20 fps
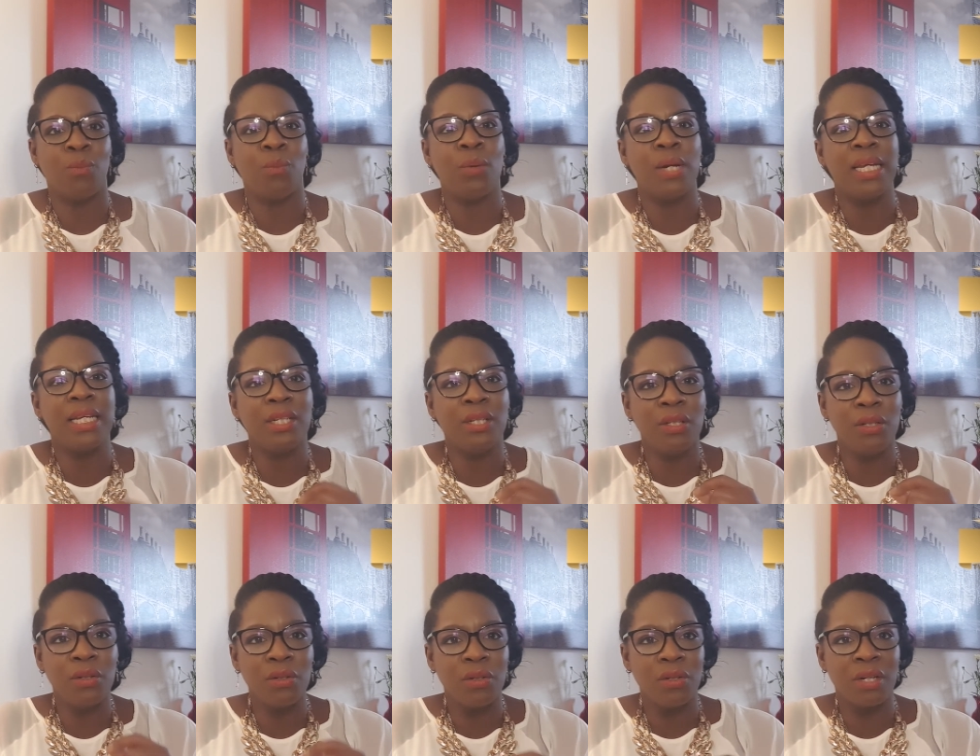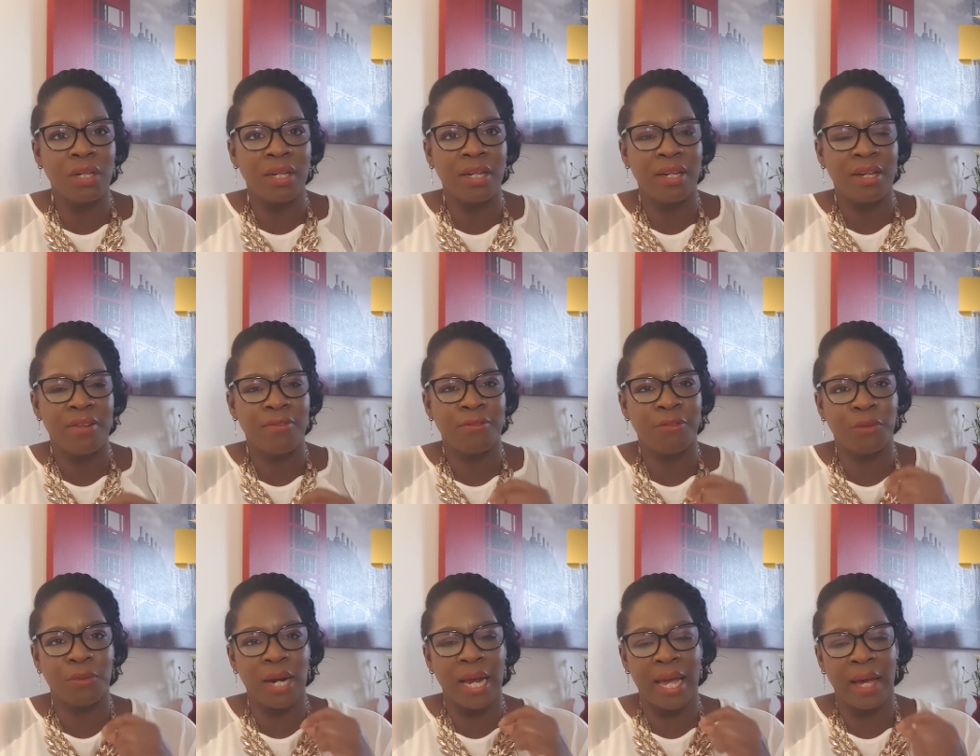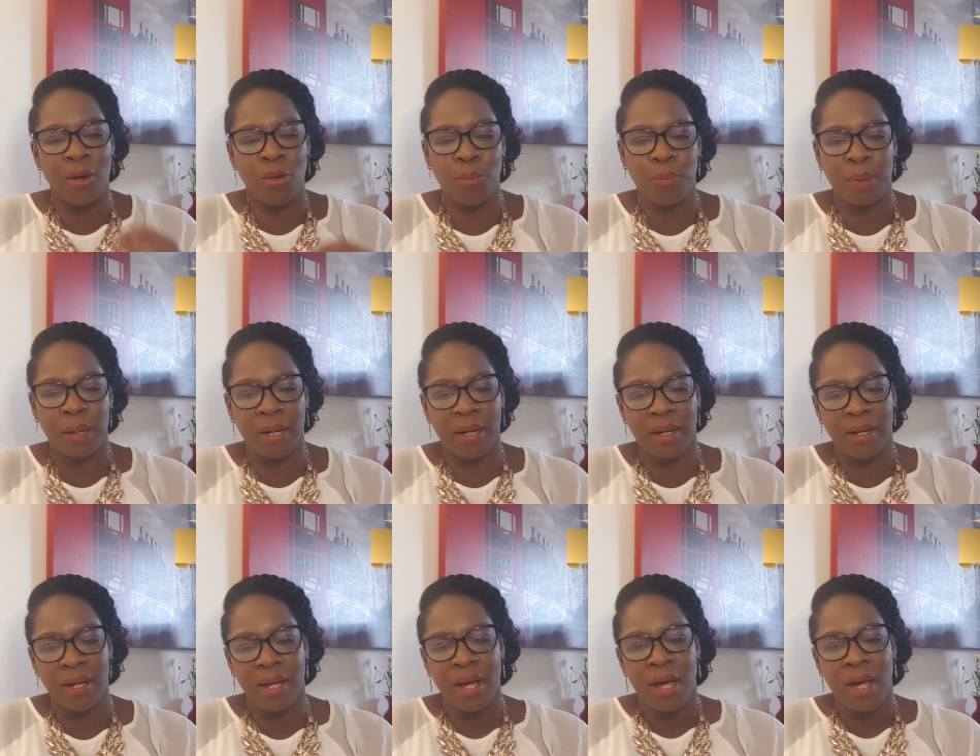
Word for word: we look for a helper.